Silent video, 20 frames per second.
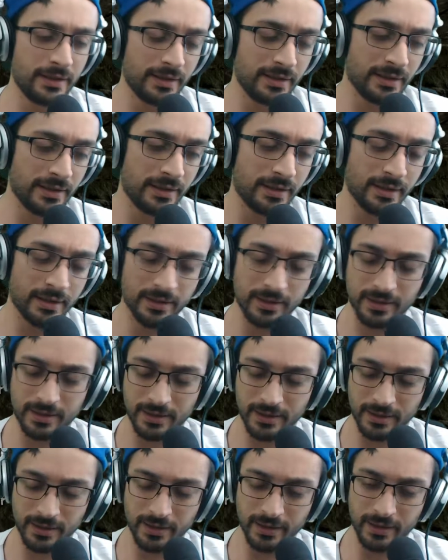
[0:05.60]
there's
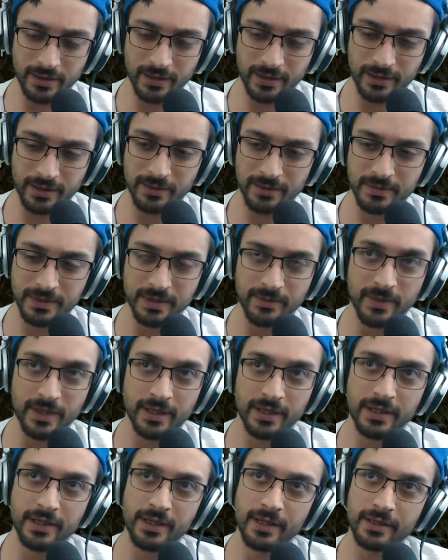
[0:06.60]
comes to mind
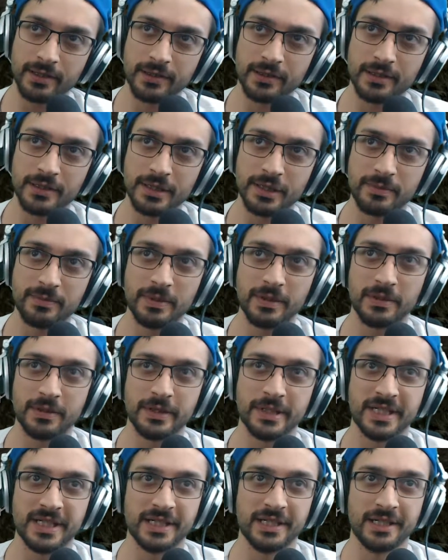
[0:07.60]
another
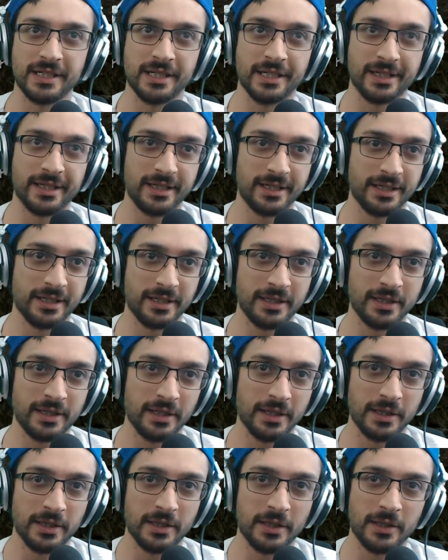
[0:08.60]
conspiracy. I
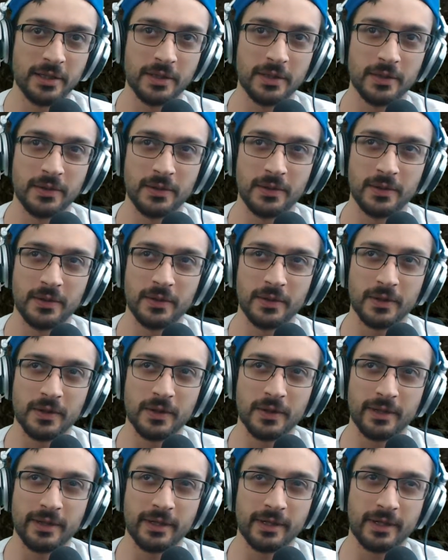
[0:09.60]

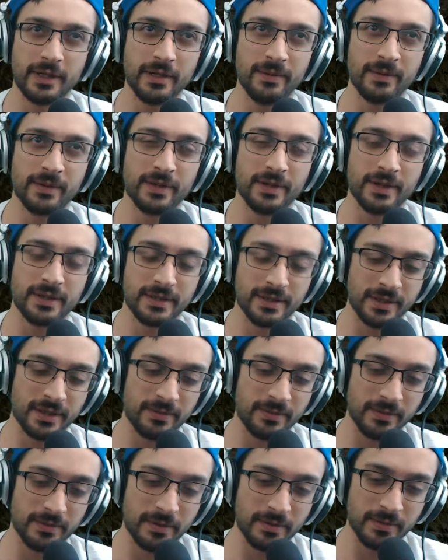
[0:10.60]
came across a
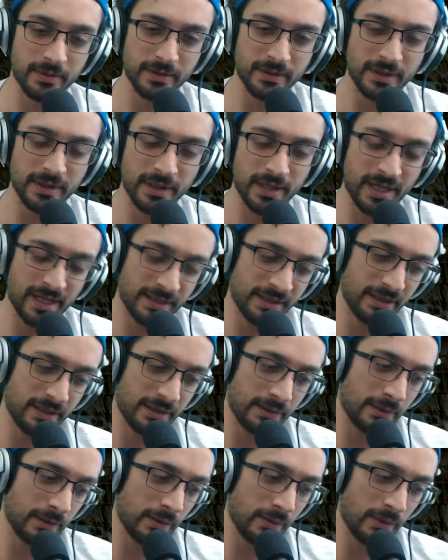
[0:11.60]
couple of people
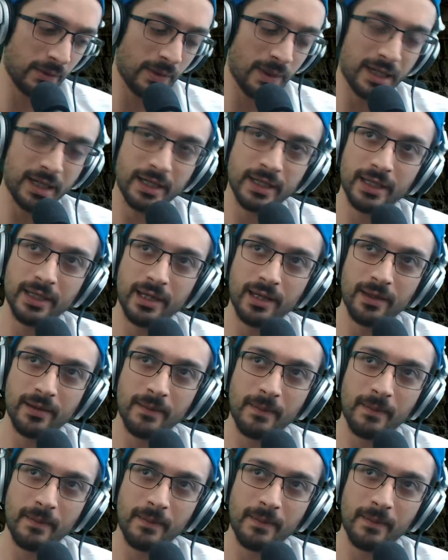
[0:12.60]
asking why